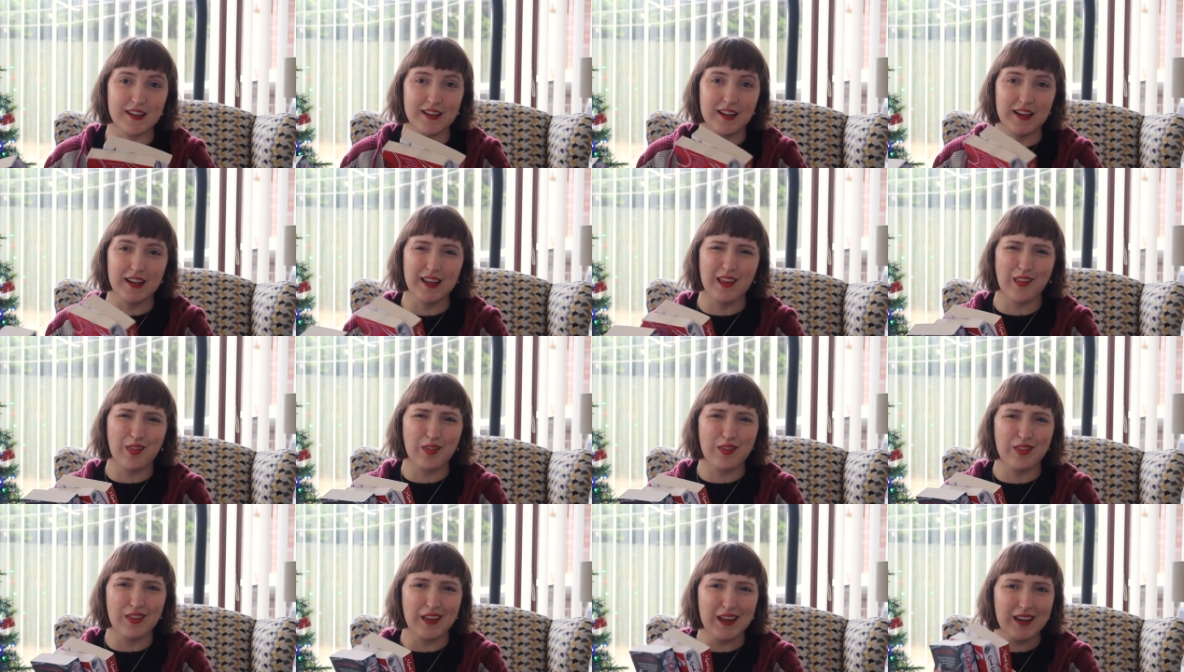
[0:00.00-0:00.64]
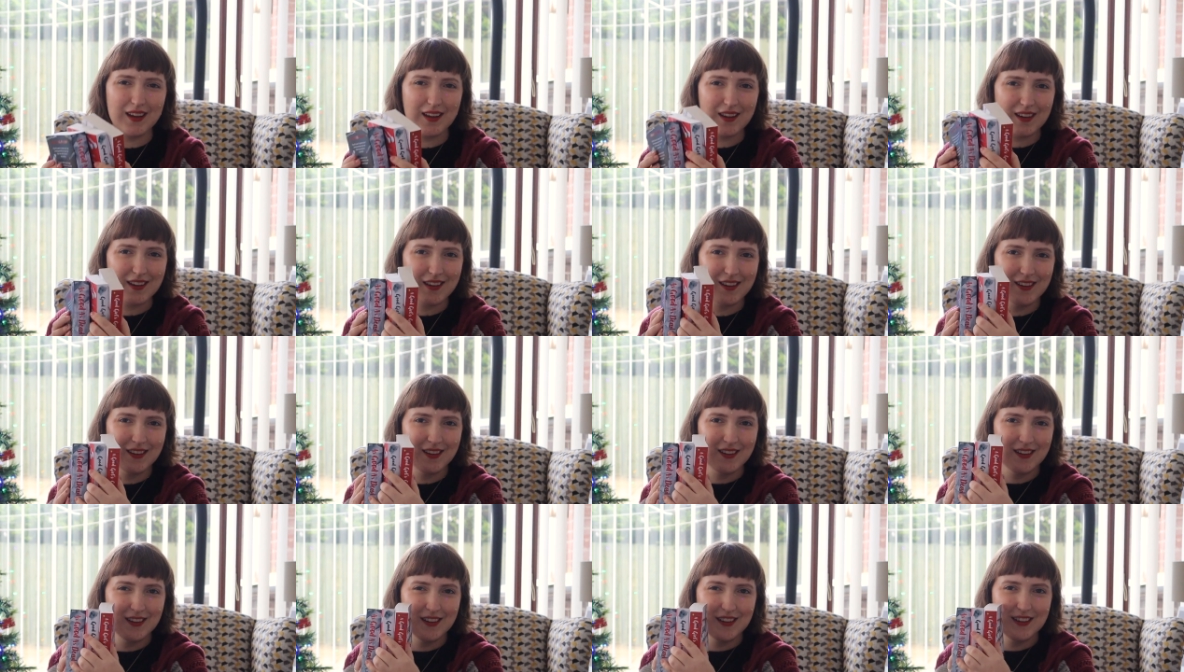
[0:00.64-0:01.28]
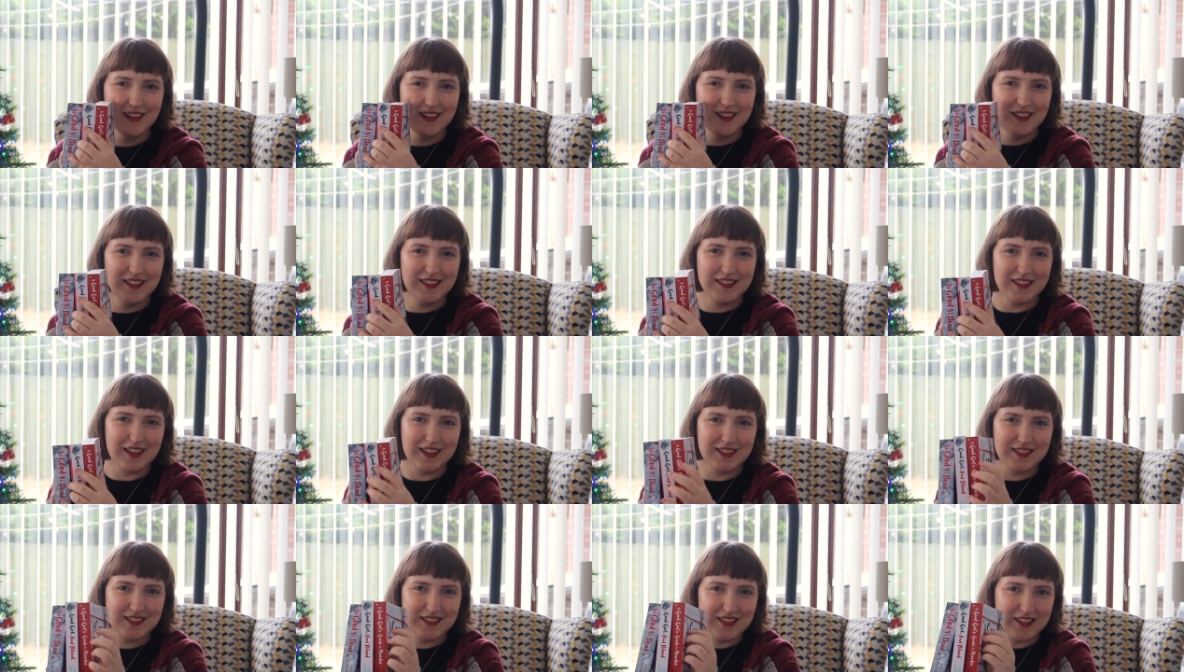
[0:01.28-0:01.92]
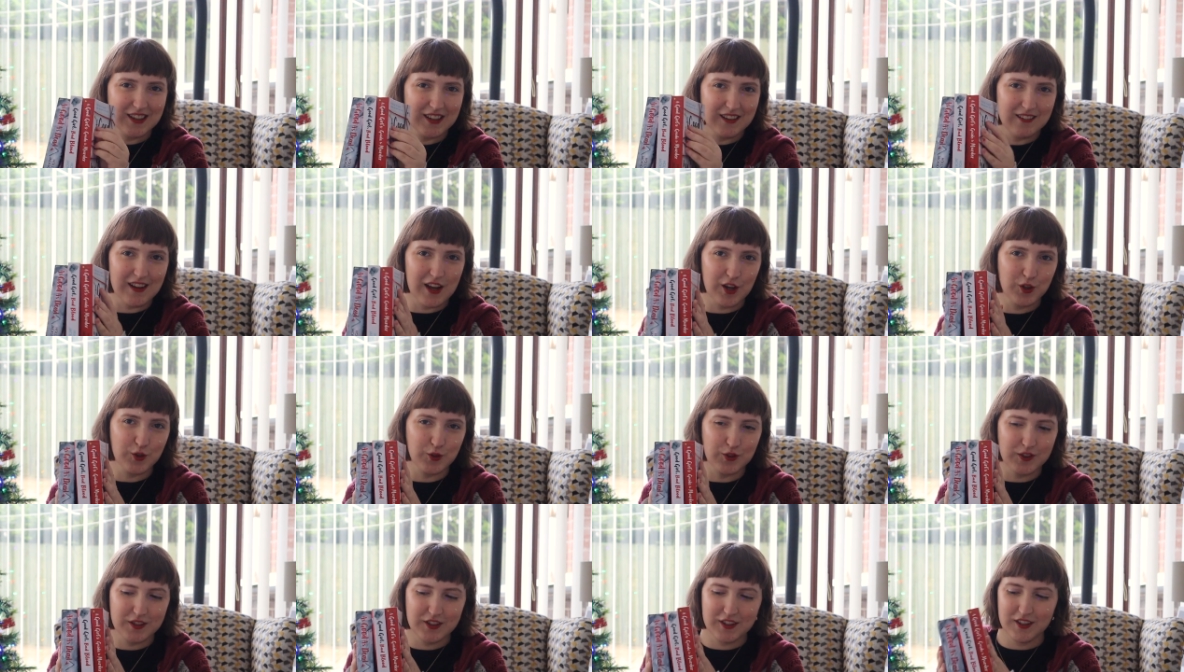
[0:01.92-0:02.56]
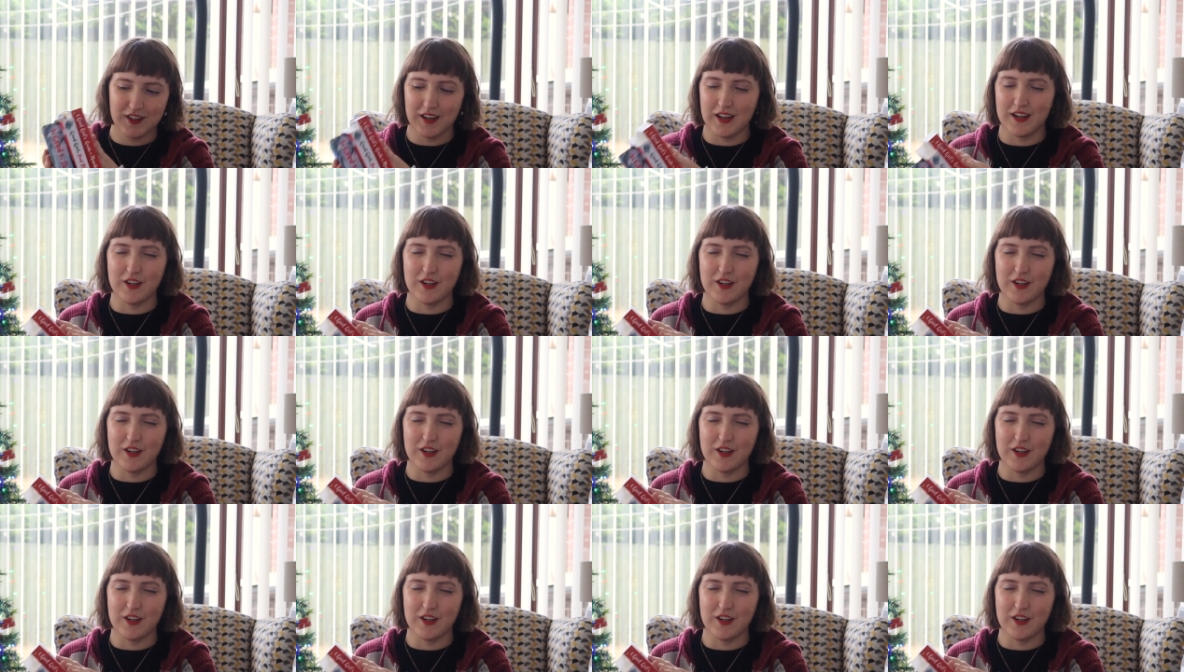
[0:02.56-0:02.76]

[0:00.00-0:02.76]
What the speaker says: And I think that's the correct order.